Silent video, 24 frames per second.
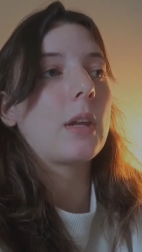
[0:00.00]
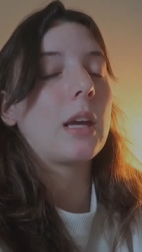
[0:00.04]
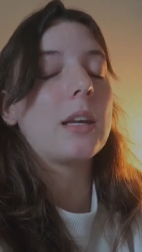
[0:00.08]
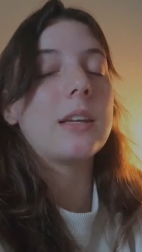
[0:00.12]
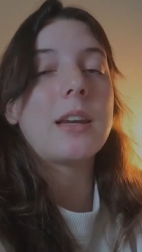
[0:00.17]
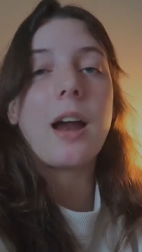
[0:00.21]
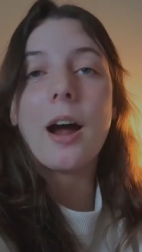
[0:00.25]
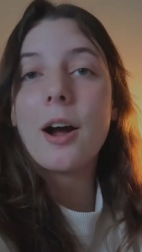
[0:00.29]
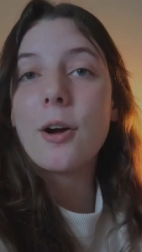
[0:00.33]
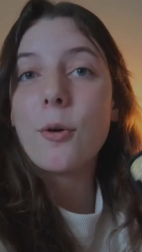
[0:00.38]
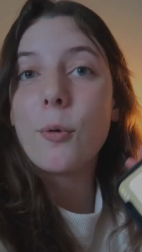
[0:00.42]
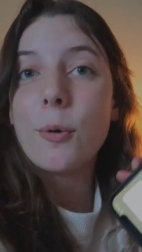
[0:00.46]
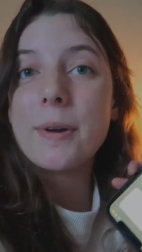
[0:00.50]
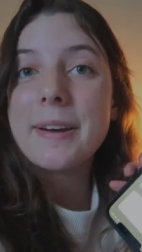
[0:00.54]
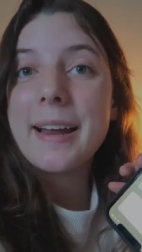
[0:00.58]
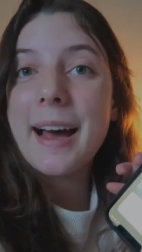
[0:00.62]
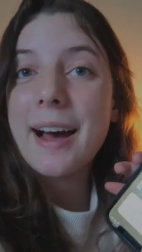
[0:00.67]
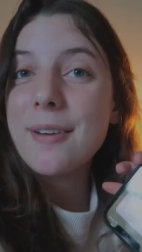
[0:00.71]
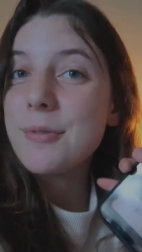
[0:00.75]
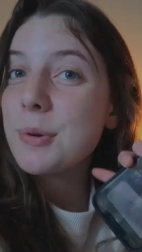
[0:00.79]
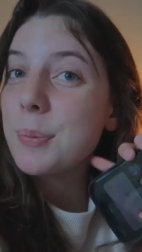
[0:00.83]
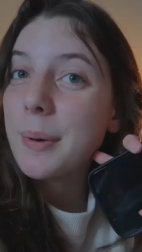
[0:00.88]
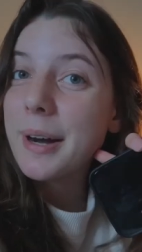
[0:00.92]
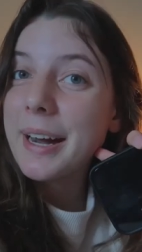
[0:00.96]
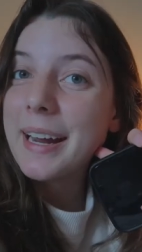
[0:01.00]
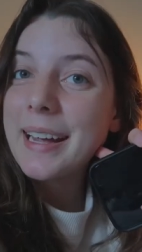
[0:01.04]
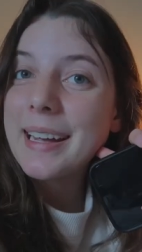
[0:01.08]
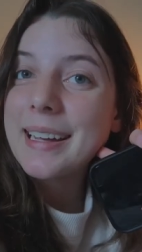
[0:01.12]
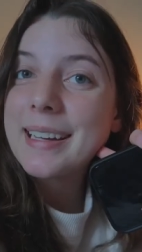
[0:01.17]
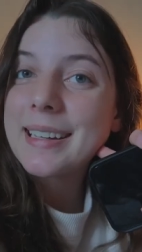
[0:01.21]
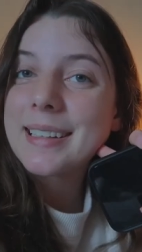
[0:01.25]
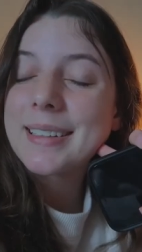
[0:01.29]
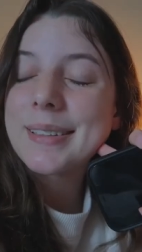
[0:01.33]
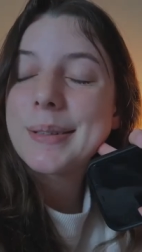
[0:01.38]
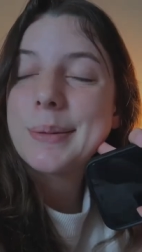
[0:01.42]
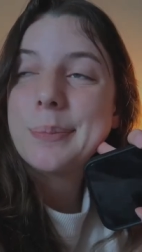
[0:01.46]
not going to have a
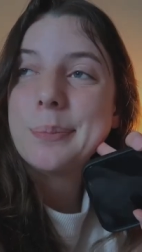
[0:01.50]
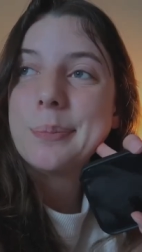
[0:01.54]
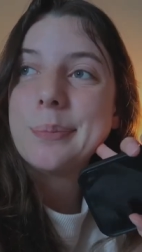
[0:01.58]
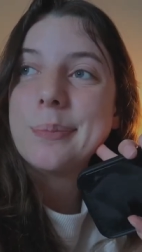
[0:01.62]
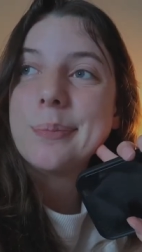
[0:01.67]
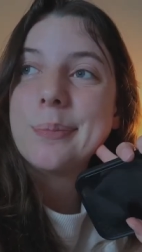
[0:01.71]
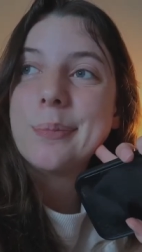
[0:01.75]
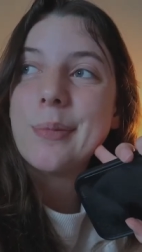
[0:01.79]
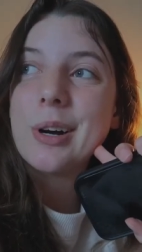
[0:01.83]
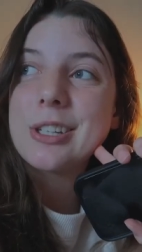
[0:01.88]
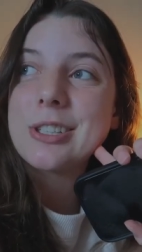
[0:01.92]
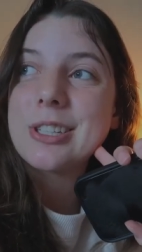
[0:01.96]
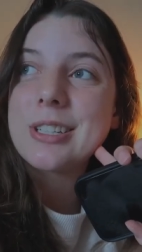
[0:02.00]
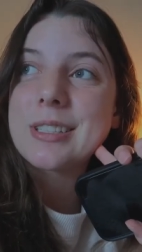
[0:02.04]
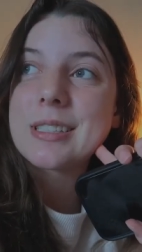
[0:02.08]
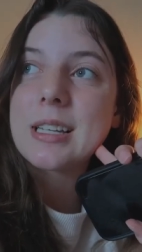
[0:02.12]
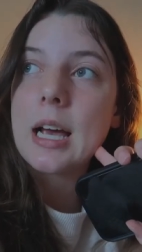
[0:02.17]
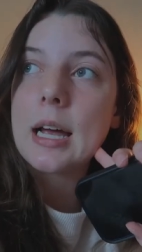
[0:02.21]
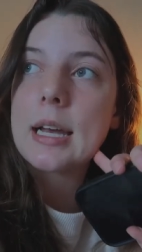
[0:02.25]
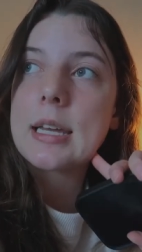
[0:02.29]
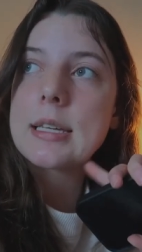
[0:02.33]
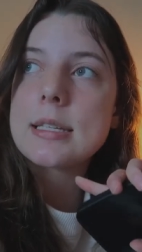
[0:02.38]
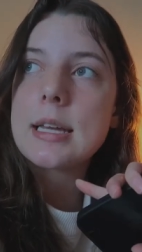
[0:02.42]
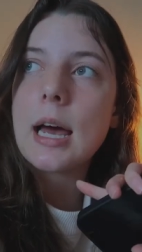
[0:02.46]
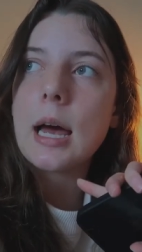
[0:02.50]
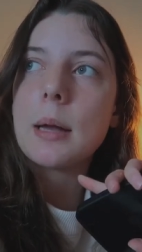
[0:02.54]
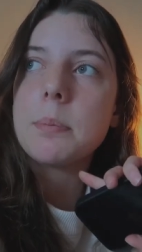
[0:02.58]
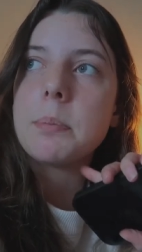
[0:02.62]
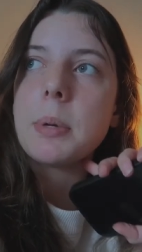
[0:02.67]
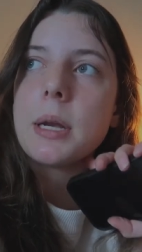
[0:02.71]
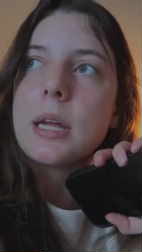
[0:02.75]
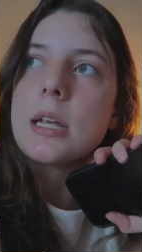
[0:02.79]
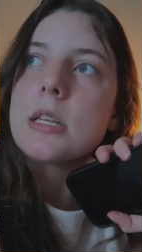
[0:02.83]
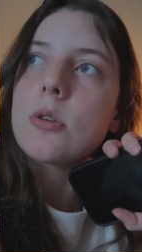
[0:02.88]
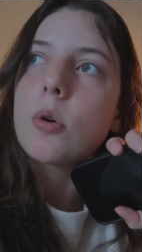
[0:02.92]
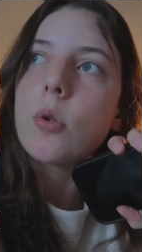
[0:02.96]
break, which is kind of sad,
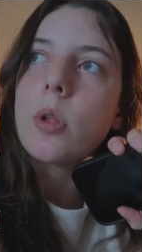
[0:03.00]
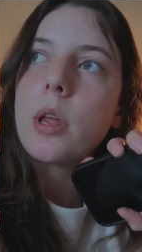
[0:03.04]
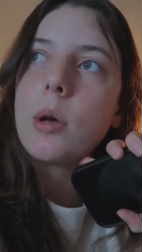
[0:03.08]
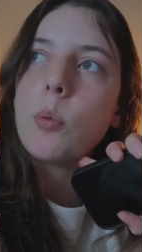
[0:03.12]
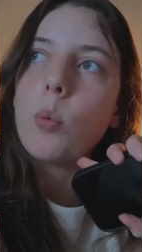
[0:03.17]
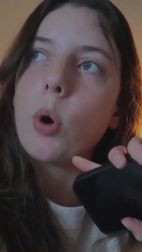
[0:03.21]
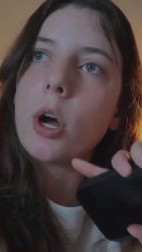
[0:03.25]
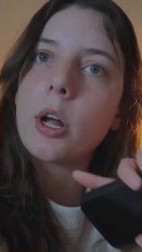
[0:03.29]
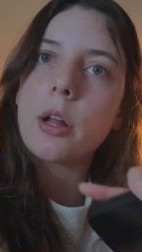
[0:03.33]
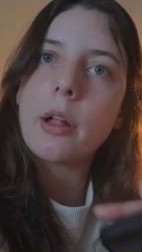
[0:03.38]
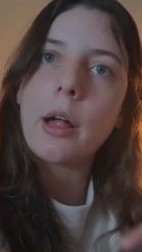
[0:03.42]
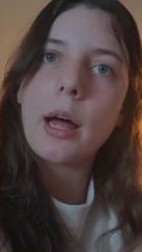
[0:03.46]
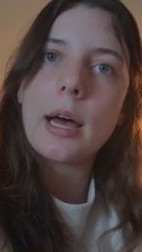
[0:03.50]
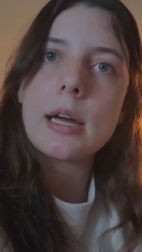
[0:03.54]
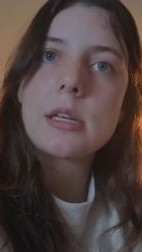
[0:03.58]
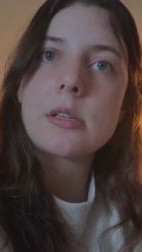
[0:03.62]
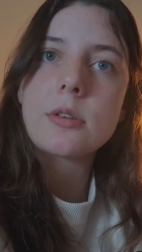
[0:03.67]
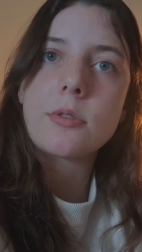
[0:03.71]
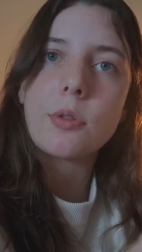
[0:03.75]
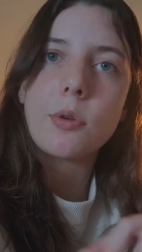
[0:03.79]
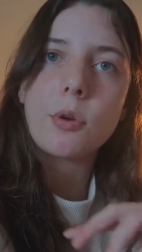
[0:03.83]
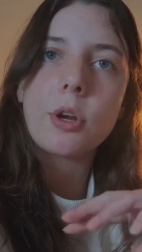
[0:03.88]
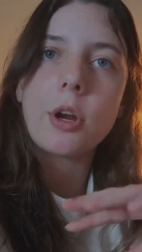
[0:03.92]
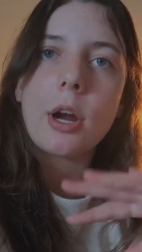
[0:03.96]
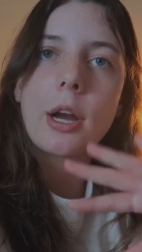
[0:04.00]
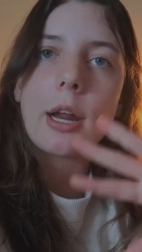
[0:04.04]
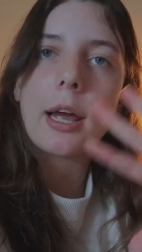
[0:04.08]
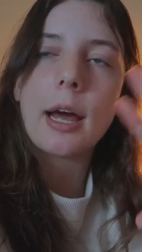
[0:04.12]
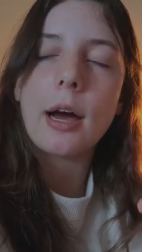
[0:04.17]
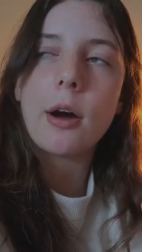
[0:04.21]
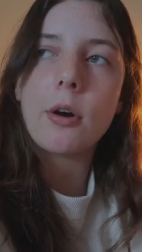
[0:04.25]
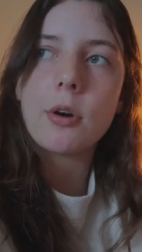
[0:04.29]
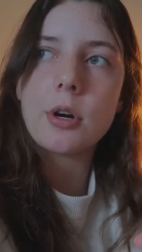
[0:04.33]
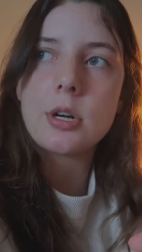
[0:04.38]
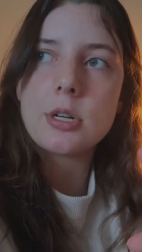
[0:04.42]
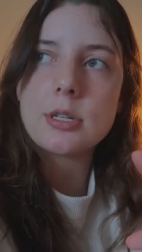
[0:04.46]
but it's only one class, three credit
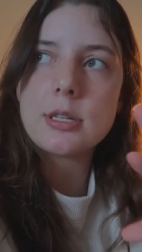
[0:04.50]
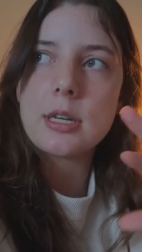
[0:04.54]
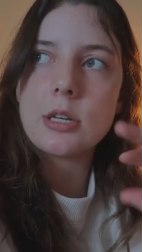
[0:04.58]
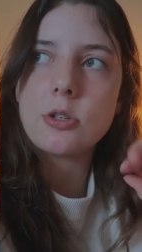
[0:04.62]
hours.